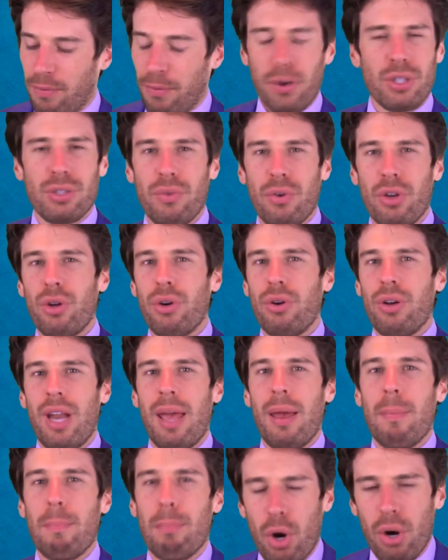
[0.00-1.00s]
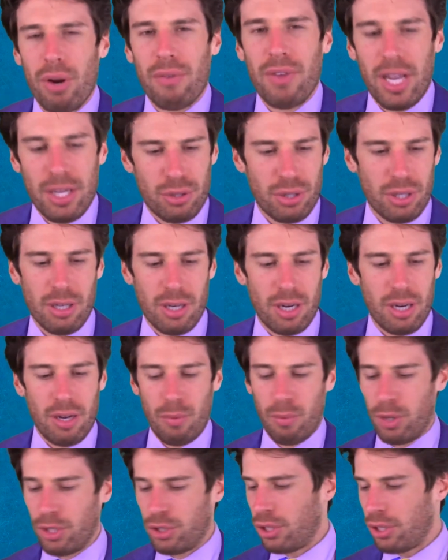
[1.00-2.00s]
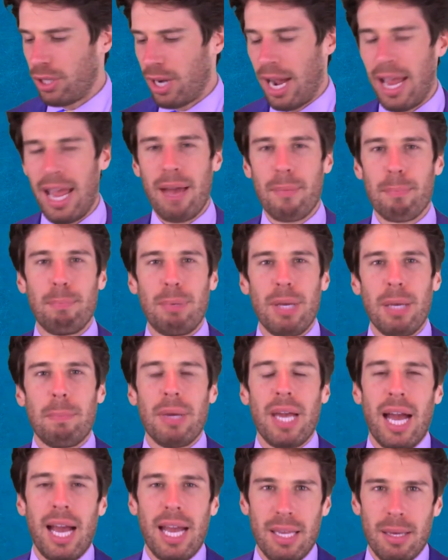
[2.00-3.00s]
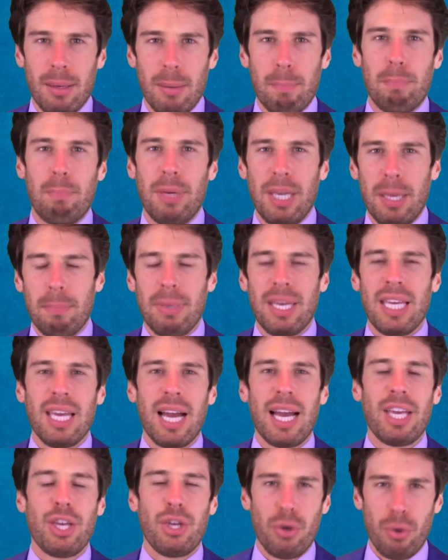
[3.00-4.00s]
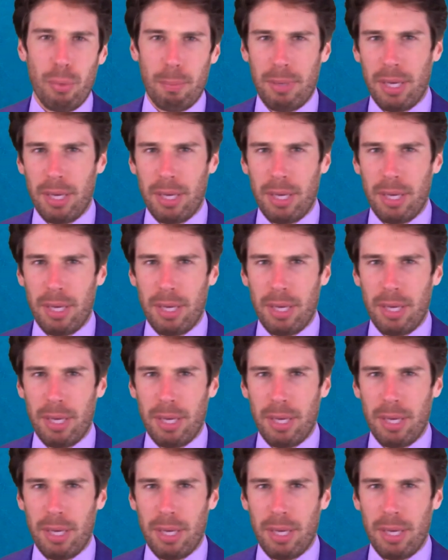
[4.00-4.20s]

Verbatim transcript: First of all, your motivation, which I have BPI, BPIU.